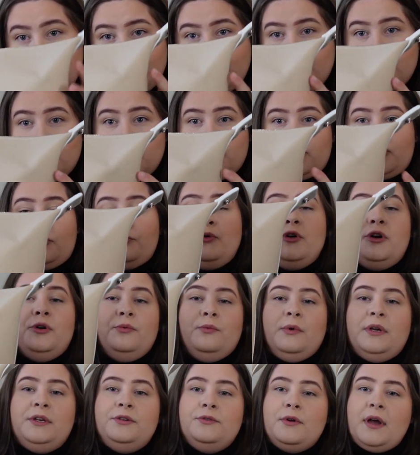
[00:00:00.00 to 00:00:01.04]
much more
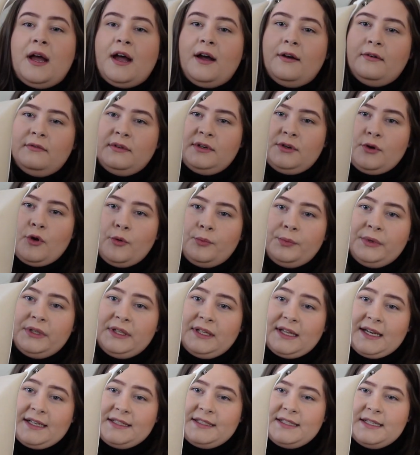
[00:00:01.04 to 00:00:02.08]
when you have it
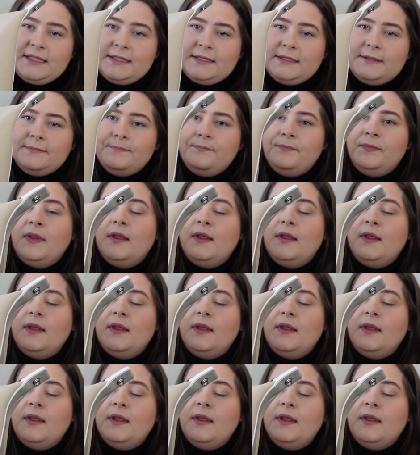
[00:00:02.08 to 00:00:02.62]
open like this.